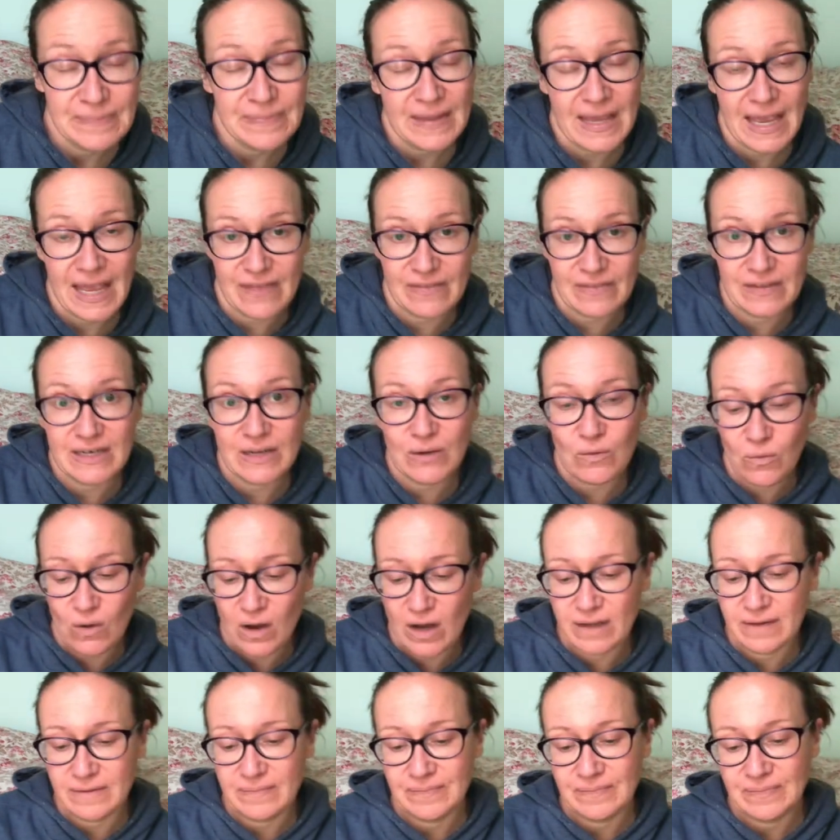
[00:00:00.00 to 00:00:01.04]
Anthony
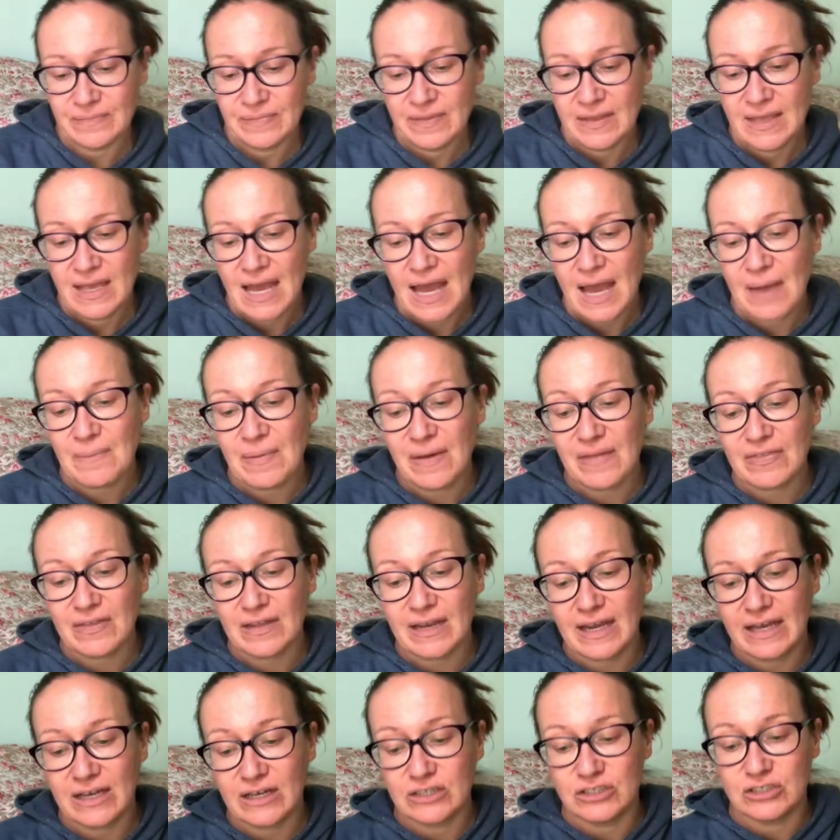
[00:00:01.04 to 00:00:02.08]
won. I bet that
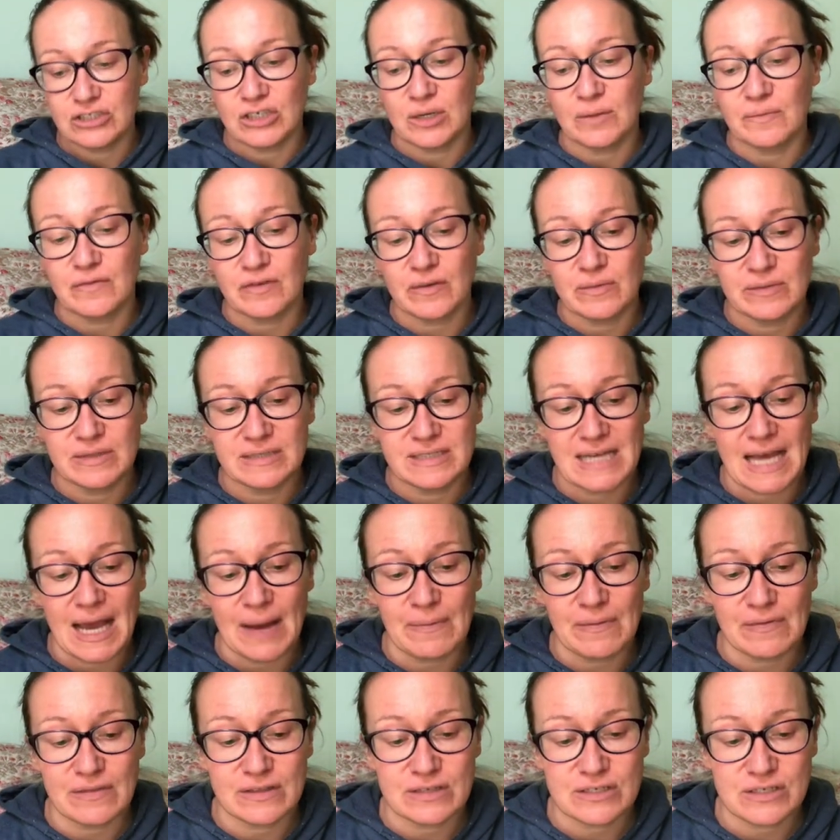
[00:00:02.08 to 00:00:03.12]
I could jump from the top
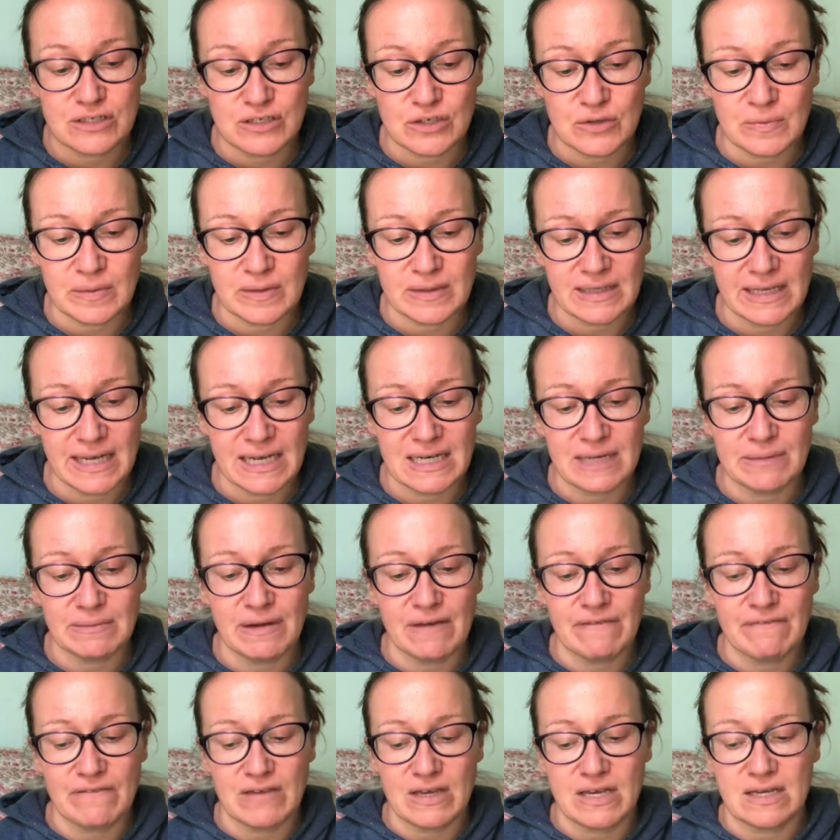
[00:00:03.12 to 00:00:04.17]
of the stoop and land on my
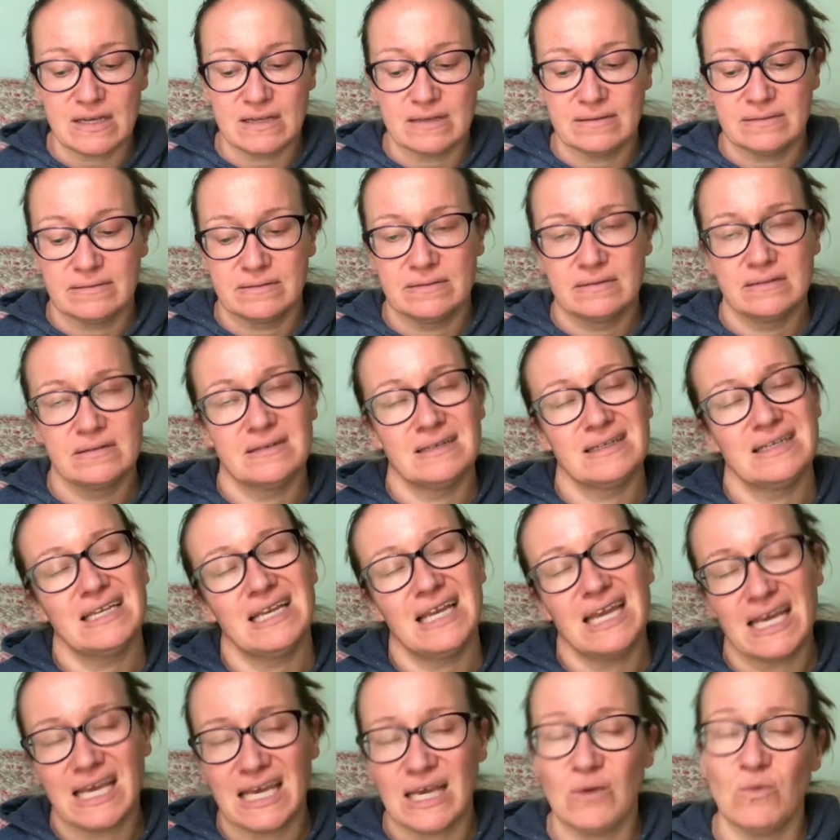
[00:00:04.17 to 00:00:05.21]
feet.
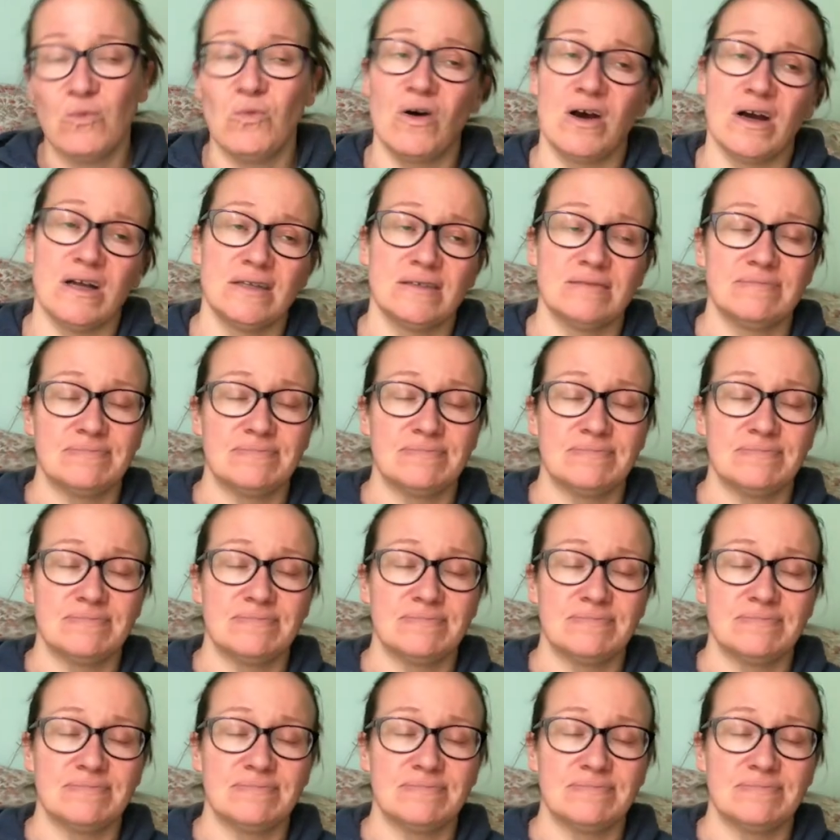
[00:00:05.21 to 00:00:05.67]
Nicky won.